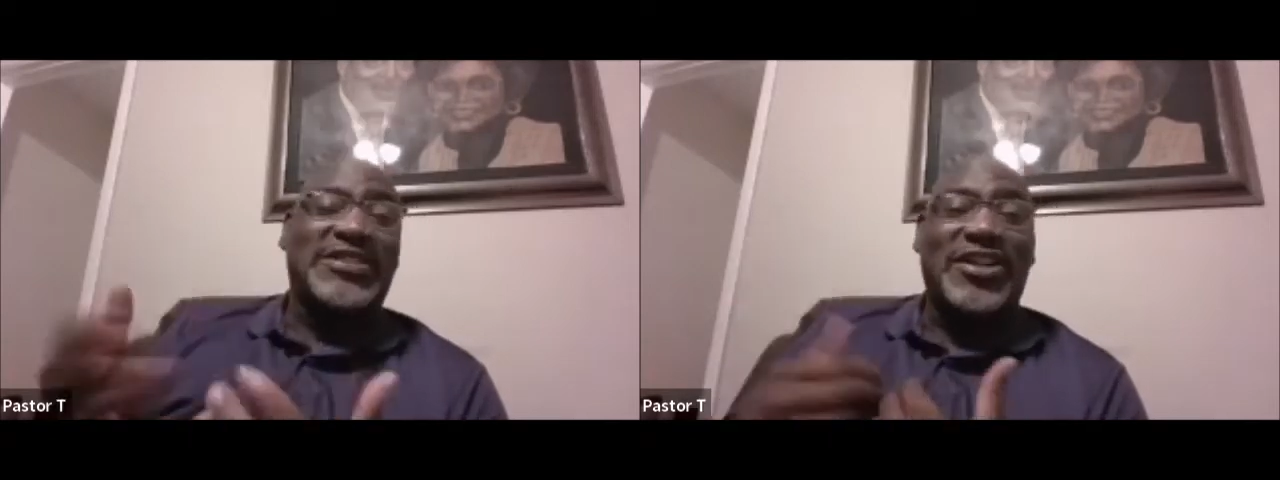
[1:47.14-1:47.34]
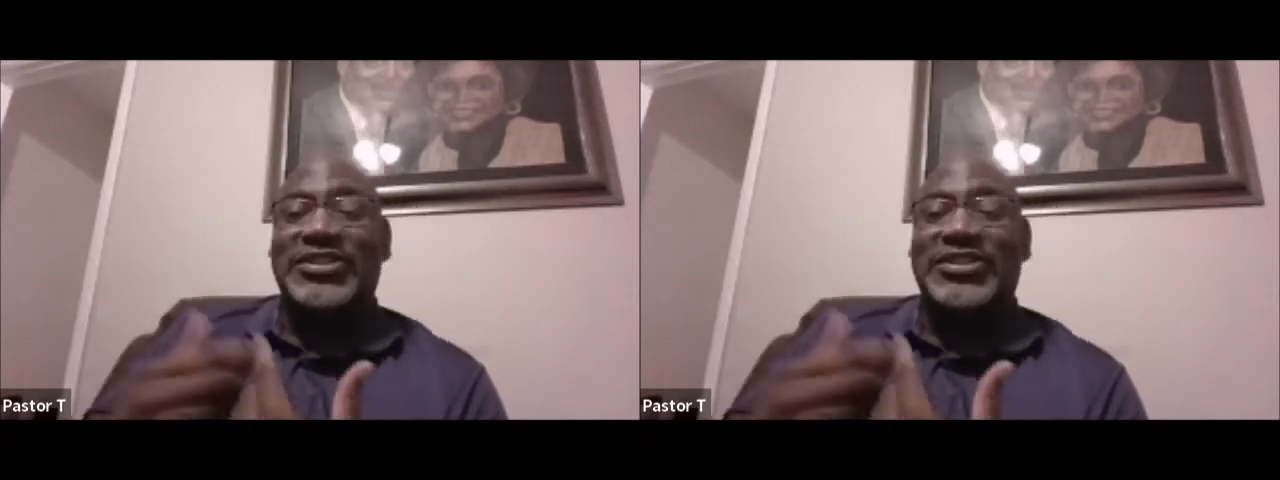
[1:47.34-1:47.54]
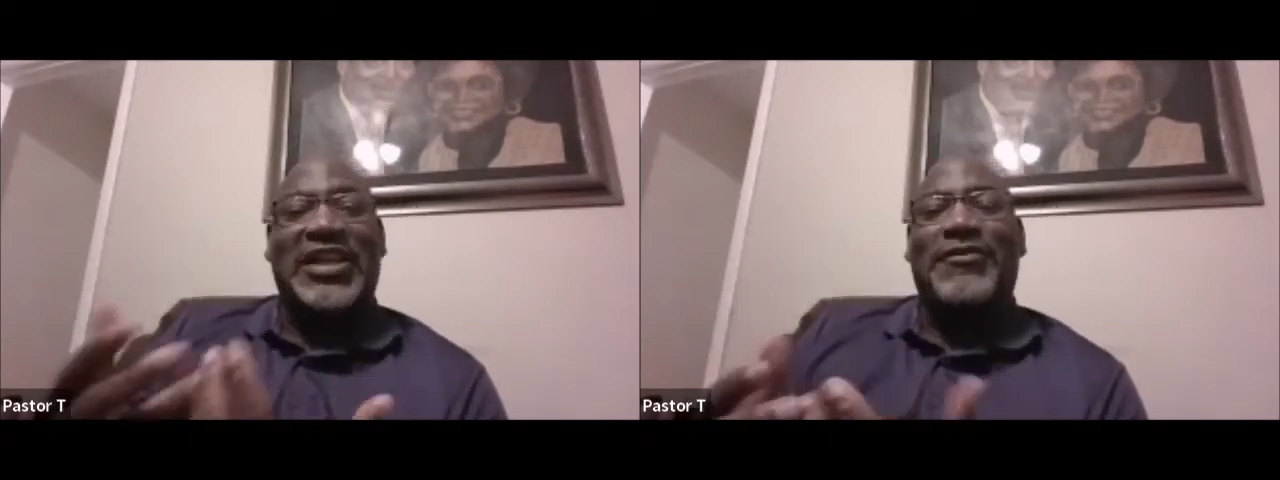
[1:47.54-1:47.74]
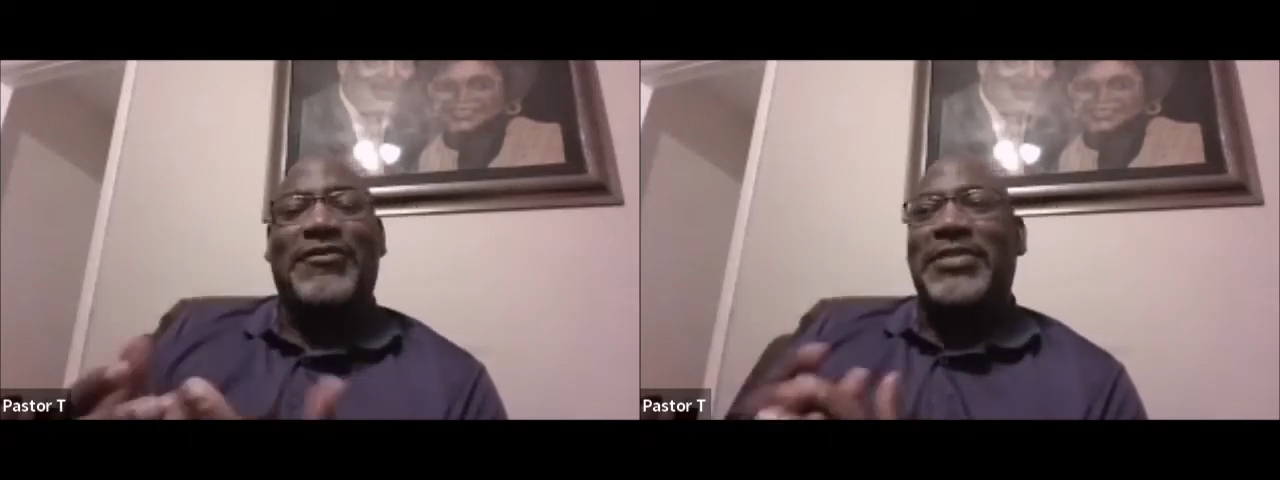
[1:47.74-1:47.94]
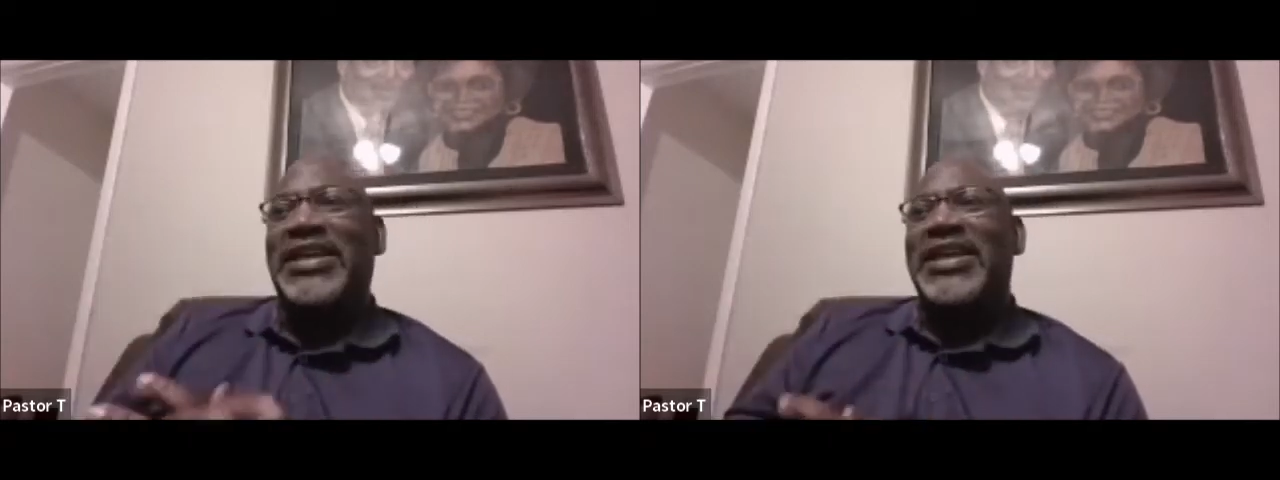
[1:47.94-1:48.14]
I know it's done it
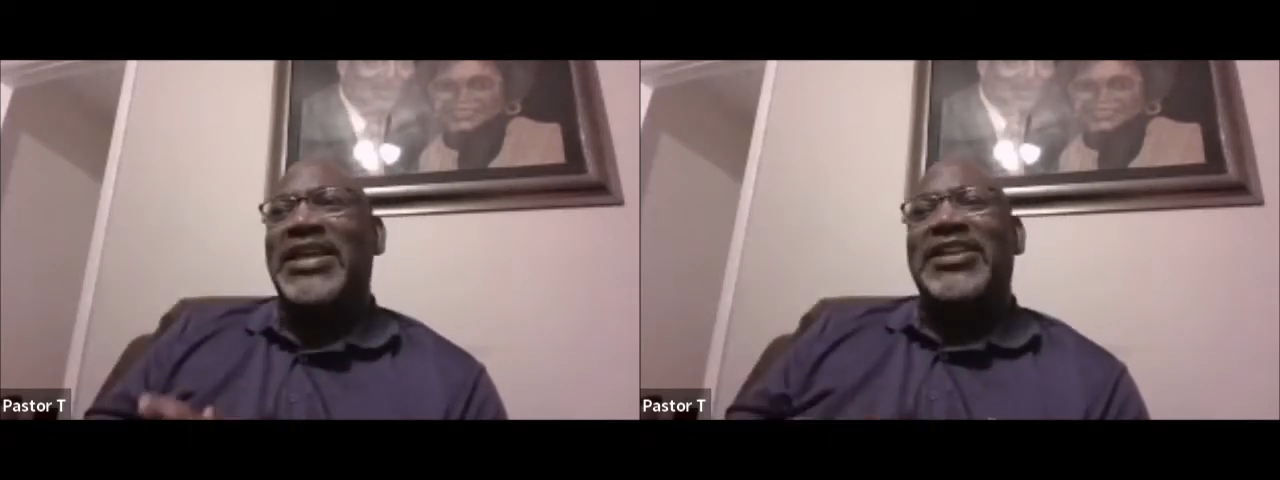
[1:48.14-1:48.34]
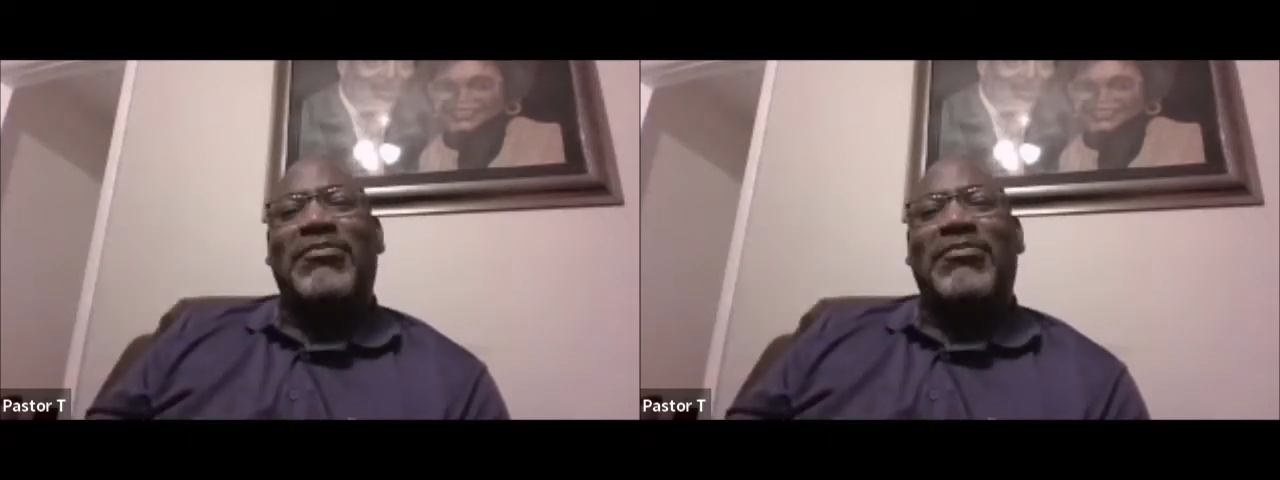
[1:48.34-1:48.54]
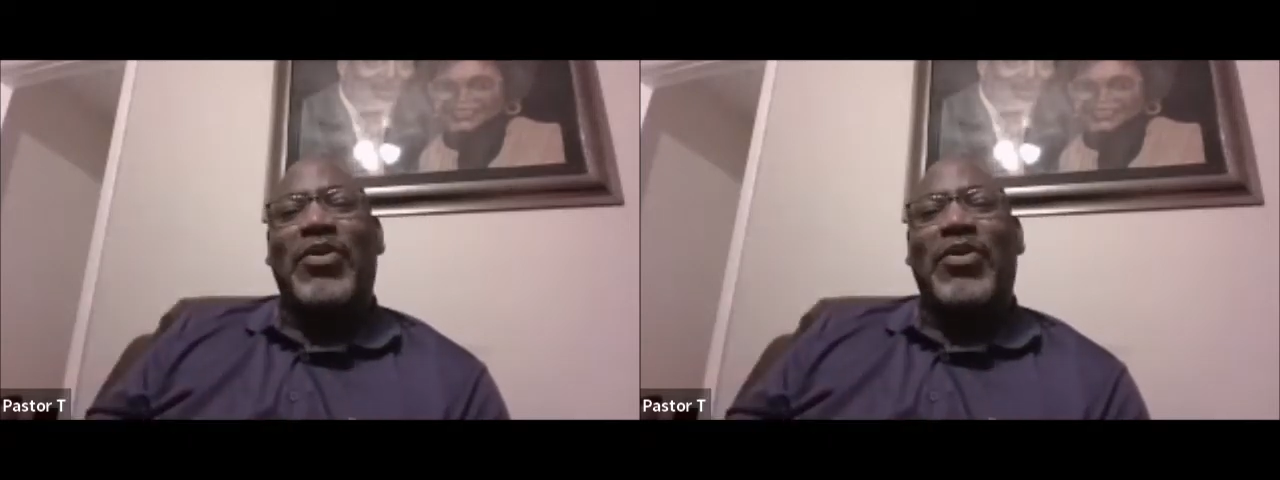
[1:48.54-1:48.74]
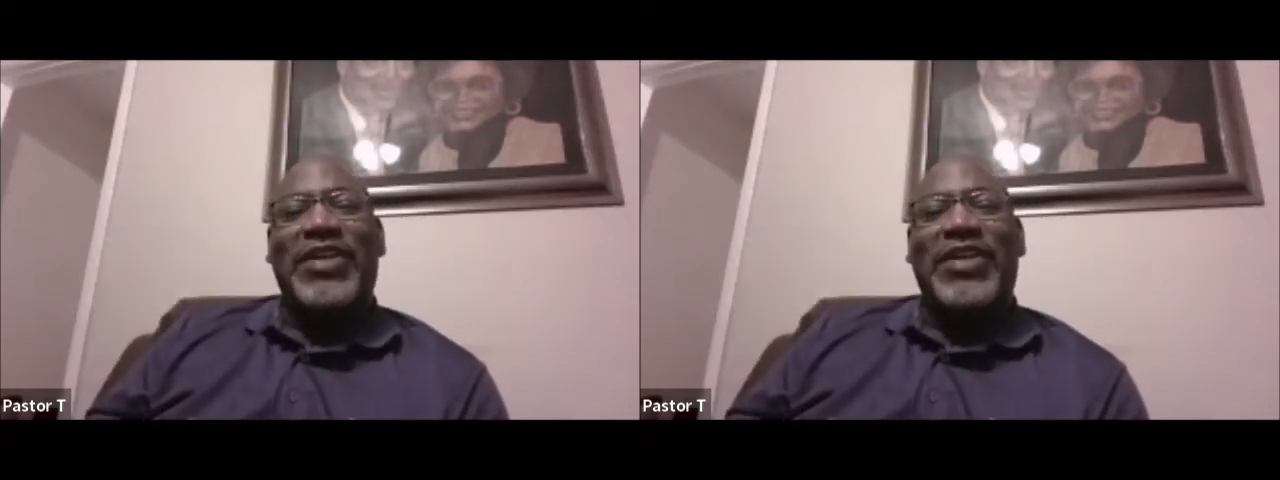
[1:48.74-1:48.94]
for me. The more I